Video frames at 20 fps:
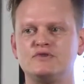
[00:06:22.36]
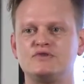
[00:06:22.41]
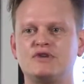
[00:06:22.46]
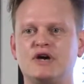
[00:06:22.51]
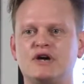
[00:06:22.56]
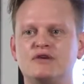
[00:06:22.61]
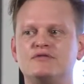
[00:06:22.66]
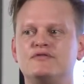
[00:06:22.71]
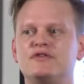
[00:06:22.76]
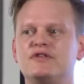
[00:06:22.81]

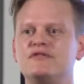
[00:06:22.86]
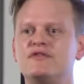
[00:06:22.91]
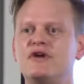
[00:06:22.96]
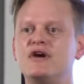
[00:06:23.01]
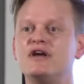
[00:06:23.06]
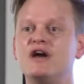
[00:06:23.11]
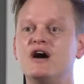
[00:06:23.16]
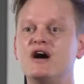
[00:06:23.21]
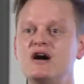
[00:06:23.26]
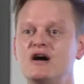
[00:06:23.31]
So for the
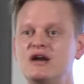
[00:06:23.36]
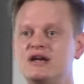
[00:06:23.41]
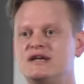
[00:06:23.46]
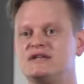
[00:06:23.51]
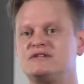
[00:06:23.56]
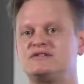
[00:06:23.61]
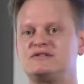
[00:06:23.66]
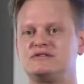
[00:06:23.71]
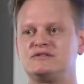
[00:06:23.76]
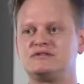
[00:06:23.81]
very
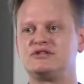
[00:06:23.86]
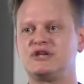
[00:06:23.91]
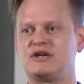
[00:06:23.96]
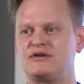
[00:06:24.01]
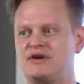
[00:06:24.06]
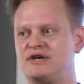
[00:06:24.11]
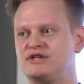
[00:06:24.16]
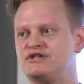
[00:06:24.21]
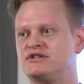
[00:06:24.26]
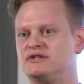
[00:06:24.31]
earliest
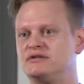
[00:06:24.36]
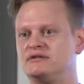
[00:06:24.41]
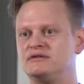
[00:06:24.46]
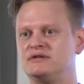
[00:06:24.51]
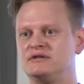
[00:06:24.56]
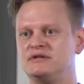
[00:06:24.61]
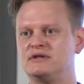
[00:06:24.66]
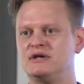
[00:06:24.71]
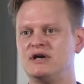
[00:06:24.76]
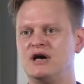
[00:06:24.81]
Generation
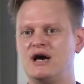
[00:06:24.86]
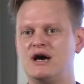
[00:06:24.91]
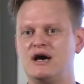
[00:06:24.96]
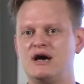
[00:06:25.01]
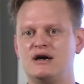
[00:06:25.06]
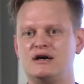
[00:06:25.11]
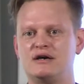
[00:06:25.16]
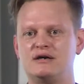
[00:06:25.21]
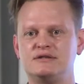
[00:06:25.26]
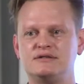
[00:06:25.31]

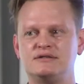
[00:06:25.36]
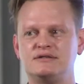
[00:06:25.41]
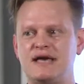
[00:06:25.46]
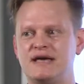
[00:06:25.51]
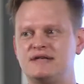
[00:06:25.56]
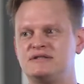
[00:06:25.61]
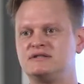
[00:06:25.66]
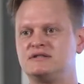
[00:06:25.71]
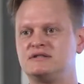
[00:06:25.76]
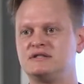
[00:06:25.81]

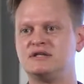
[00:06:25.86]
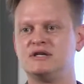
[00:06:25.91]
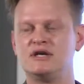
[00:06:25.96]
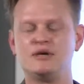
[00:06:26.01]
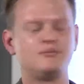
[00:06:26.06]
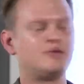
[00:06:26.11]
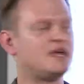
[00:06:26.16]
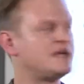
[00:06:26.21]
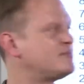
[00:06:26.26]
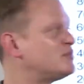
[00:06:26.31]
Z
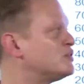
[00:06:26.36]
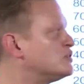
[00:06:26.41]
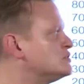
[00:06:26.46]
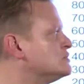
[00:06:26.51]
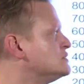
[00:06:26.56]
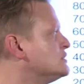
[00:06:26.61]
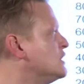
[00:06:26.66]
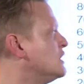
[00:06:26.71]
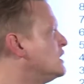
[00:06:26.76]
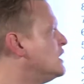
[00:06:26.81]

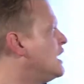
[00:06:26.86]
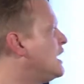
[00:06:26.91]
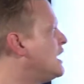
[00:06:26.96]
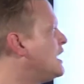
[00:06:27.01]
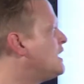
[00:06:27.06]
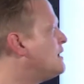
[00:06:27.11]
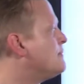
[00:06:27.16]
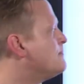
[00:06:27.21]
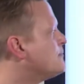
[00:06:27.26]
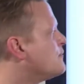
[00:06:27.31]
people,
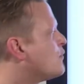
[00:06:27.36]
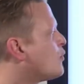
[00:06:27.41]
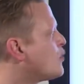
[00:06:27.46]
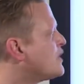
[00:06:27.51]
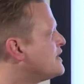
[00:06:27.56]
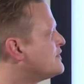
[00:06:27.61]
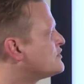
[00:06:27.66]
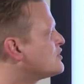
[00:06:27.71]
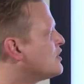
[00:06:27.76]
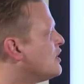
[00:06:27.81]

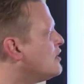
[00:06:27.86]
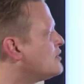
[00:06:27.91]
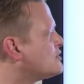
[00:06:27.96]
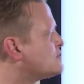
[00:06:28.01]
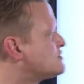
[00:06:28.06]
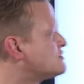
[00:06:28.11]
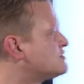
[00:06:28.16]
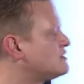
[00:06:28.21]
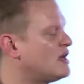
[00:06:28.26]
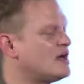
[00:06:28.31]
we've
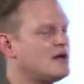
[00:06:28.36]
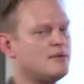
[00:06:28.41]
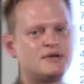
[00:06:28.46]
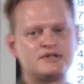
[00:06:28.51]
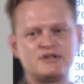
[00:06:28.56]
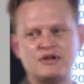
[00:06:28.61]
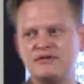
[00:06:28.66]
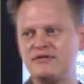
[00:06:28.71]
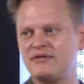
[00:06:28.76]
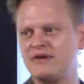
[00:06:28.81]
got, I
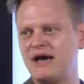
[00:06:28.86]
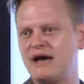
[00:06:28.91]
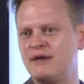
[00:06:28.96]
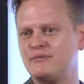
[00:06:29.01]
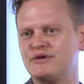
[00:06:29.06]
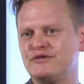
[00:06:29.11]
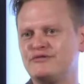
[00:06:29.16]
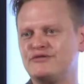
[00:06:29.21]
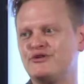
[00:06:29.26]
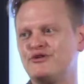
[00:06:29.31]
don't know how
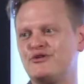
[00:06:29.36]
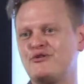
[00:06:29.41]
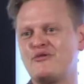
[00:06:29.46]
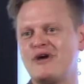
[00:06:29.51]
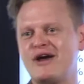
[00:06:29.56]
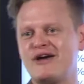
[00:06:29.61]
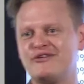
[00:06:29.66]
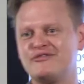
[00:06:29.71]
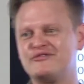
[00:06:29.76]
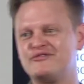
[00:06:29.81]
many of you are
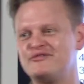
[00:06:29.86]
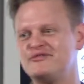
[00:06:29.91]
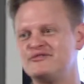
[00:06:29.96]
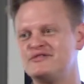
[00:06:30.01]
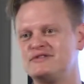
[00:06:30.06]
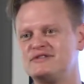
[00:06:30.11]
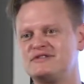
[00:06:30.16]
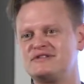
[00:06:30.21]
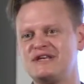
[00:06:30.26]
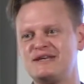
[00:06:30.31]
aware of
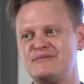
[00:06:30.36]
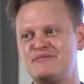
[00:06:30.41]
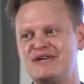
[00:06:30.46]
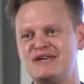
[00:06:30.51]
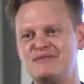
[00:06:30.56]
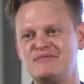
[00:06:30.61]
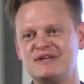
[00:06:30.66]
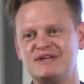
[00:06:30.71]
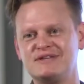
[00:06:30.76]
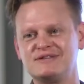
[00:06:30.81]

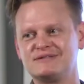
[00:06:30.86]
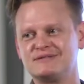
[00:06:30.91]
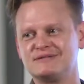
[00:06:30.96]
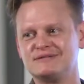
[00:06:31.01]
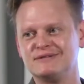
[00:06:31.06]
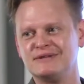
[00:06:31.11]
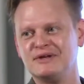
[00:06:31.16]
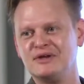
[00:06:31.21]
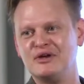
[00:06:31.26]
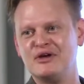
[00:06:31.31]
CBeebies
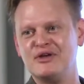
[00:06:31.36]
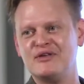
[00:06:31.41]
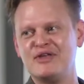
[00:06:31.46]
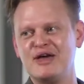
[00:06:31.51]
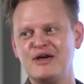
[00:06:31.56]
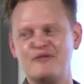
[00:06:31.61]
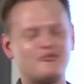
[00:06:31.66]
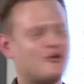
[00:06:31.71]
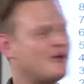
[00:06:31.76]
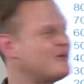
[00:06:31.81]
and
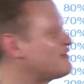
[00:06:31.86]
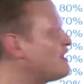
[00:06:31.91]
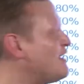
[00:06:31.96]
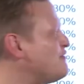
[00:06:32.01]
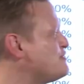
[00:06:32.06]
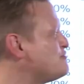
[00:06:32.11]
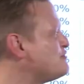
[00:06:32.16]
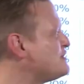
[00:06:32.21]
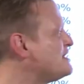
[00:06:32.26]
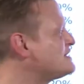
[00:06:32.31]
their
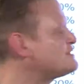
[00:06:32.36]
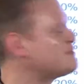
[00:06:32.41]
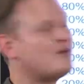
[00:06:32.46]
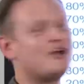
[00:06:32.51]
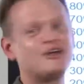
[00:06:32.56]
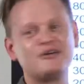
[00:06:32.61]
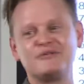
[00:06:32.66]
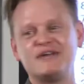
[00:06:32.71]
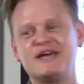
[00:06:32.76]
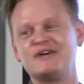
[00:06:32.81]
programming, but there's a
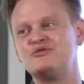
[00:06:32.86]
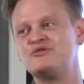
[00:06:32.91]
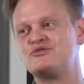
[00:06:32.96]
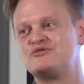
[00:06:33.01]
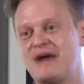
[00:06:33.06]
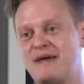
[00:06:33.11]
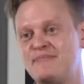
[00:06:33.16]
program there called